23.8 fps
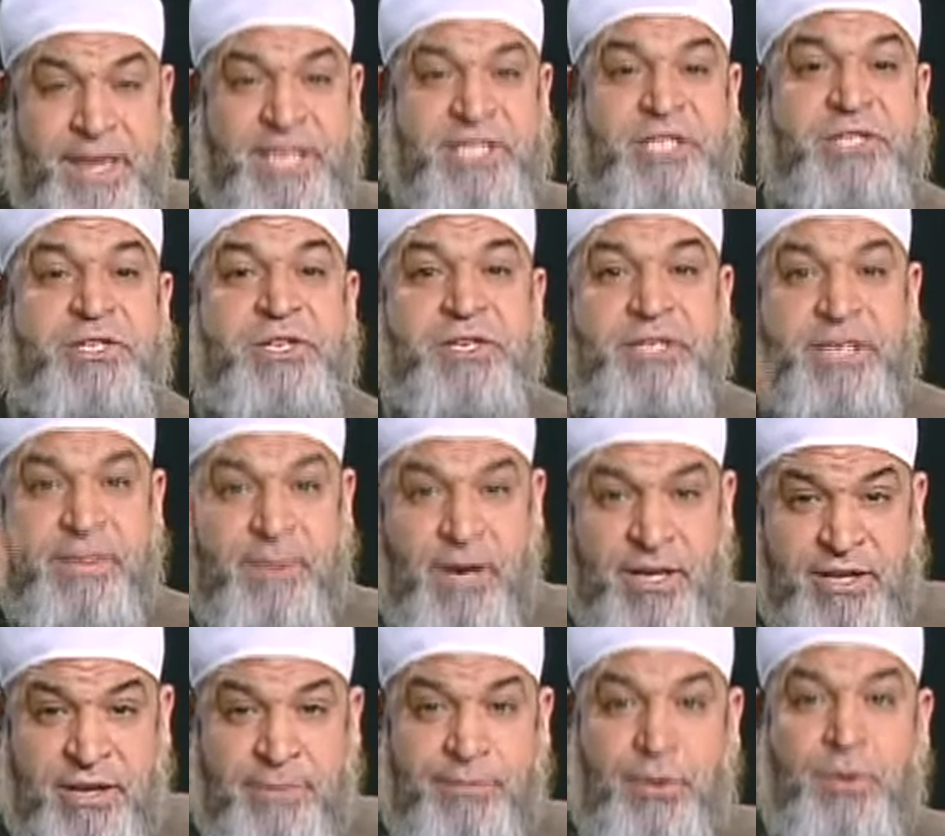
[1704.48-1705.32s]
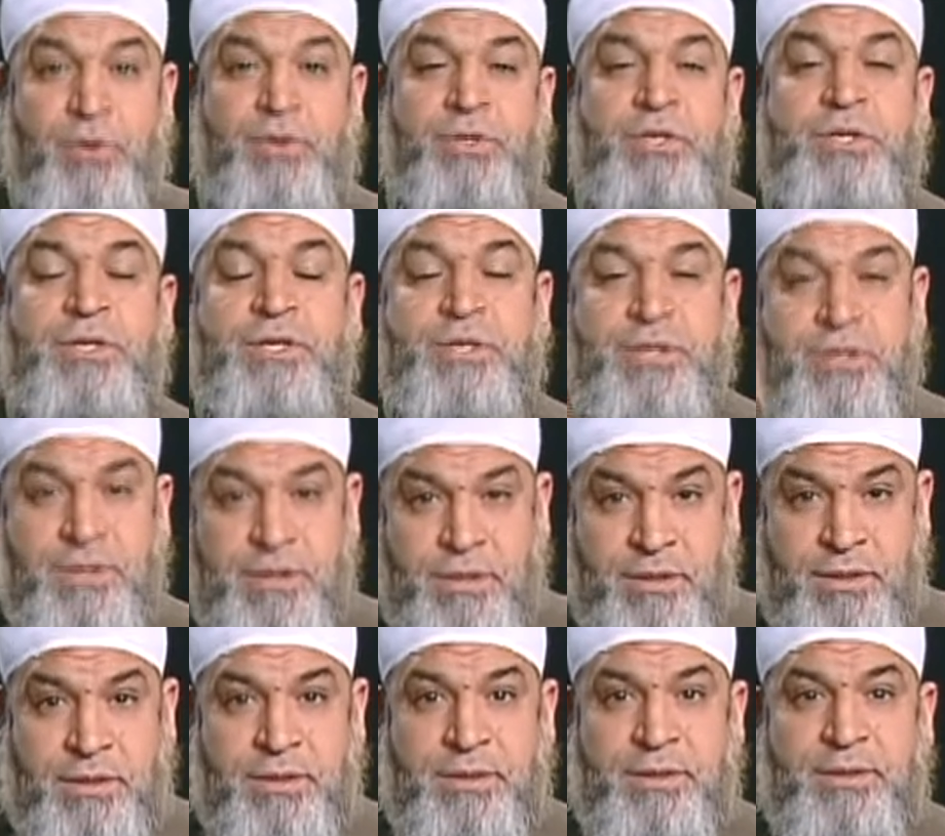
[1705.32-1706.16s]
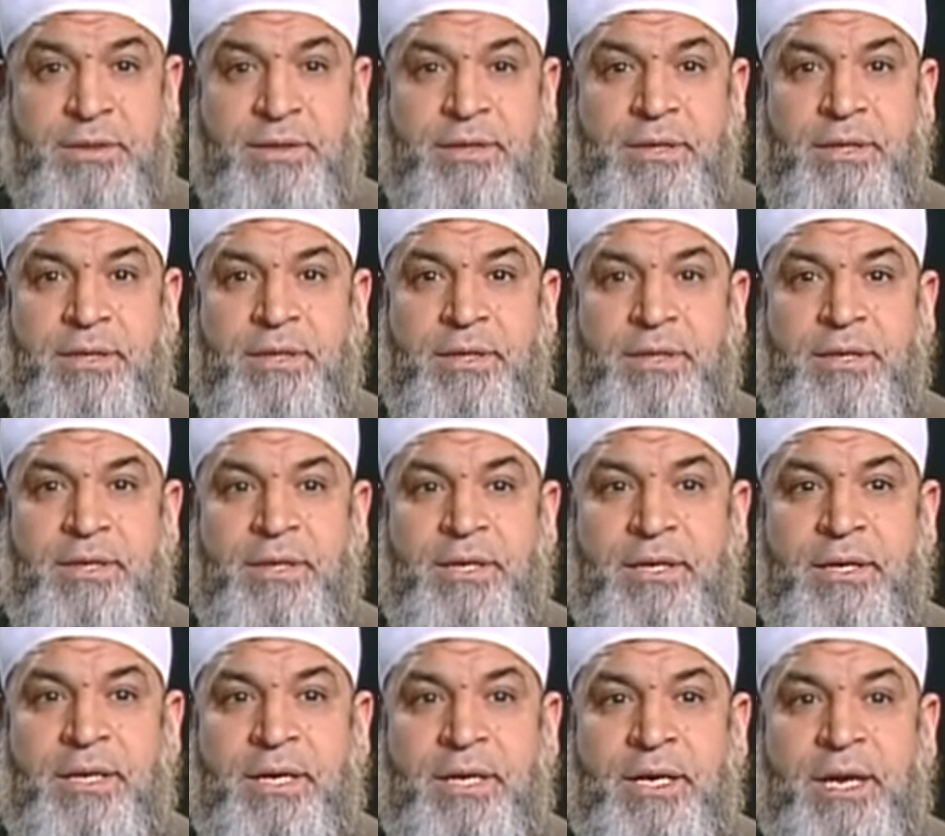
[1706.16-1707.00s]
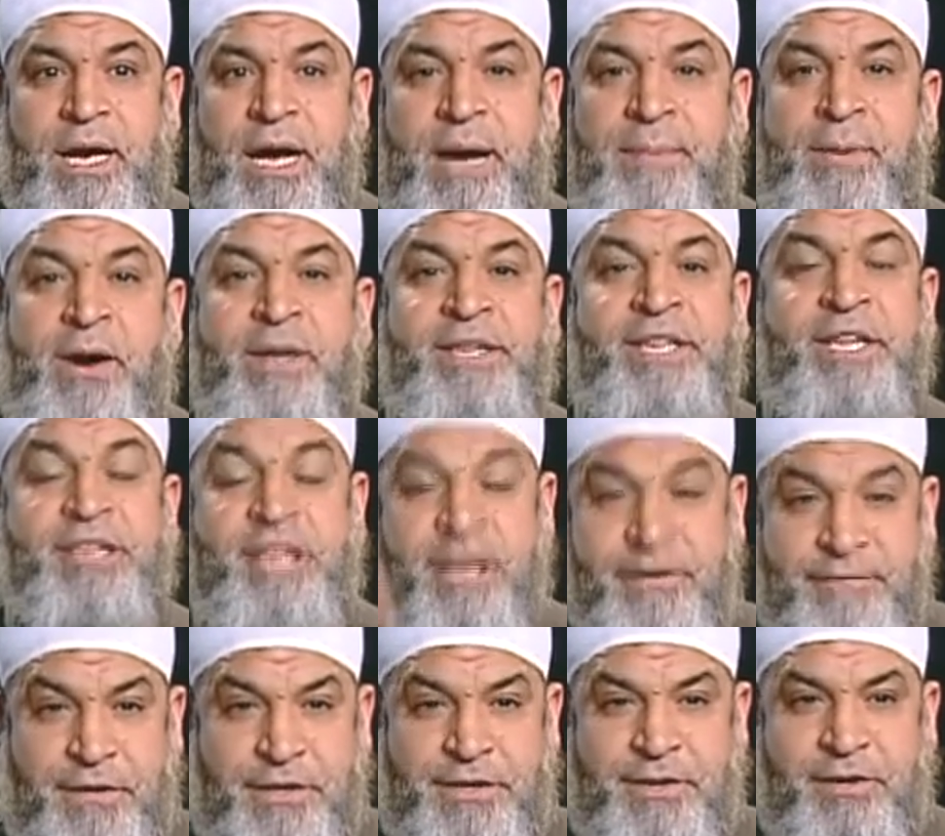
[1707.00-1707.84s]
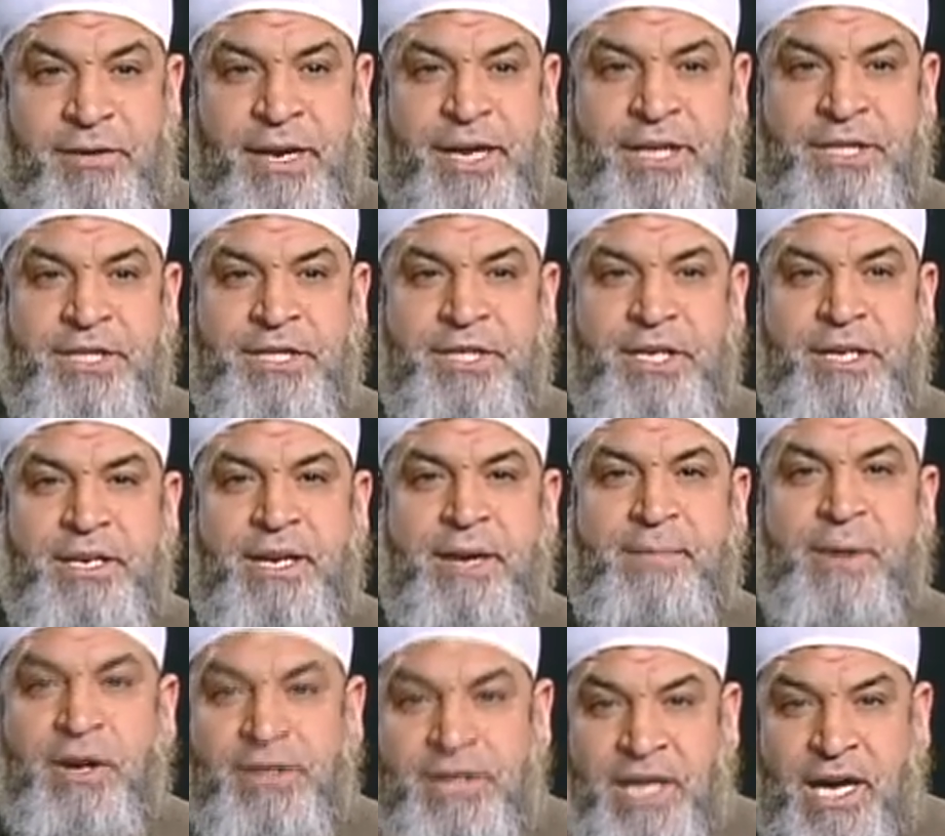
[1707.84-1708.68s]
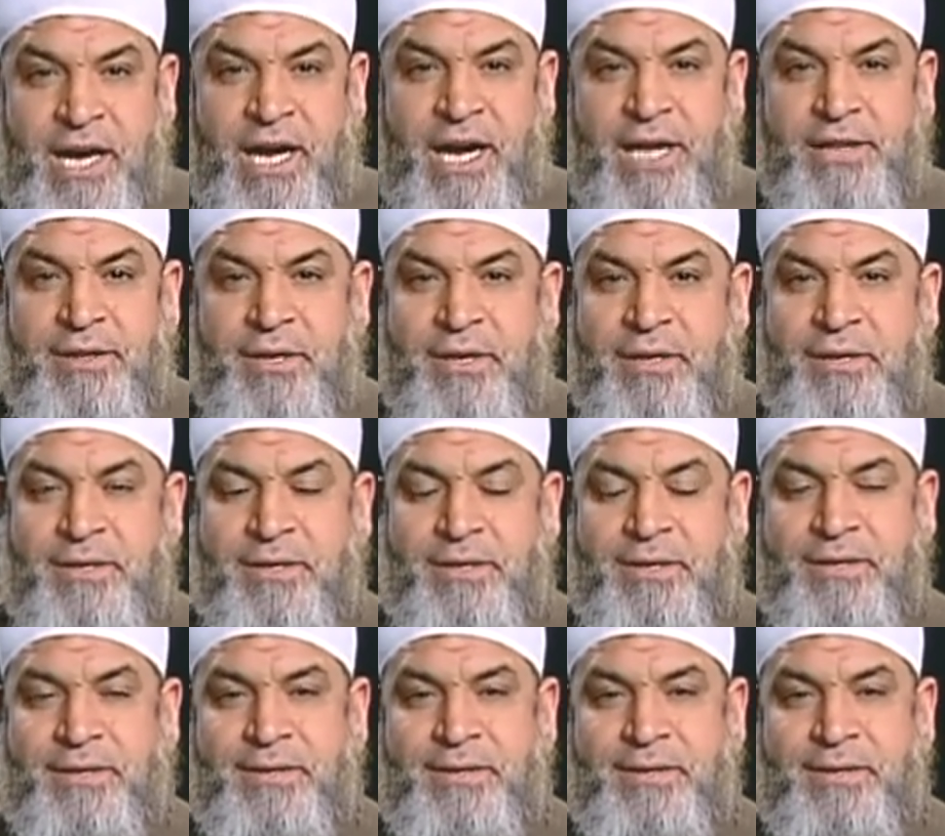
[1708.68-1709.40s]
the messengers, about the books, about the day of resurrection, about the qadr,